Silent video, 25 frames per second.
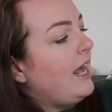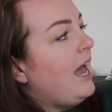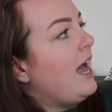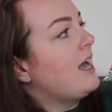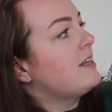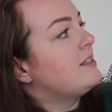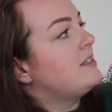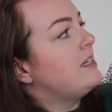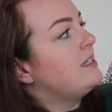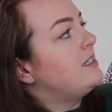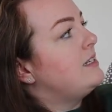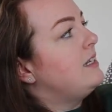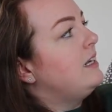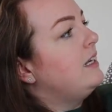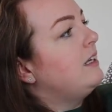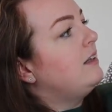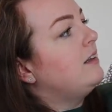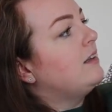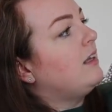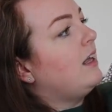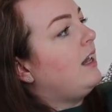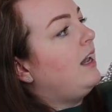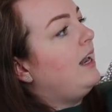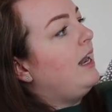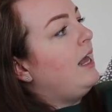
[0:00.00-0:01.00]
It has this
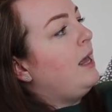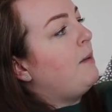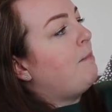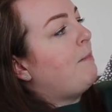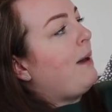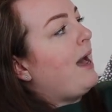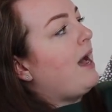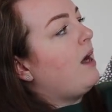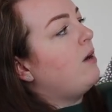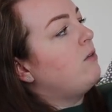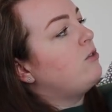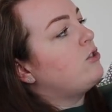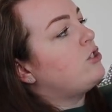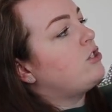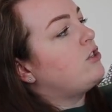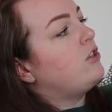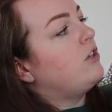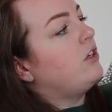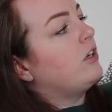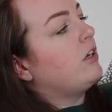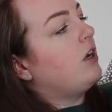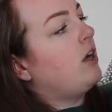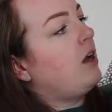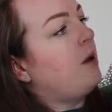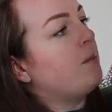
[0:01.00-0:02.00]
little clear pouch
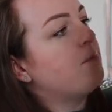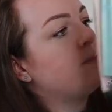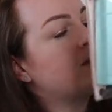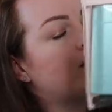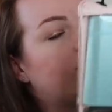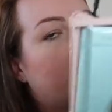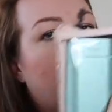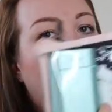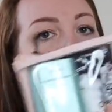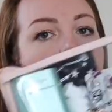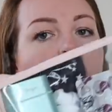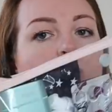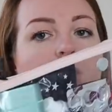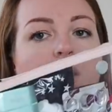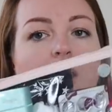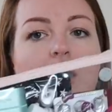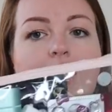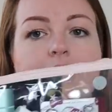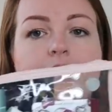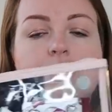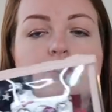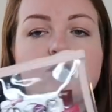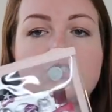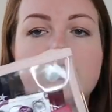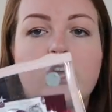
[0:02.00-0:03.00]
that comes out
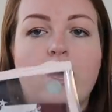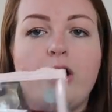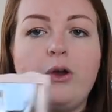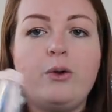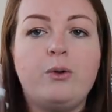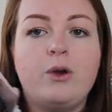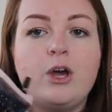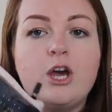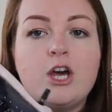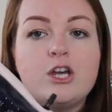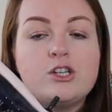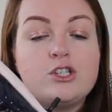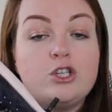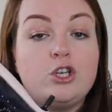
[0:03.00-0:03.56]
like so,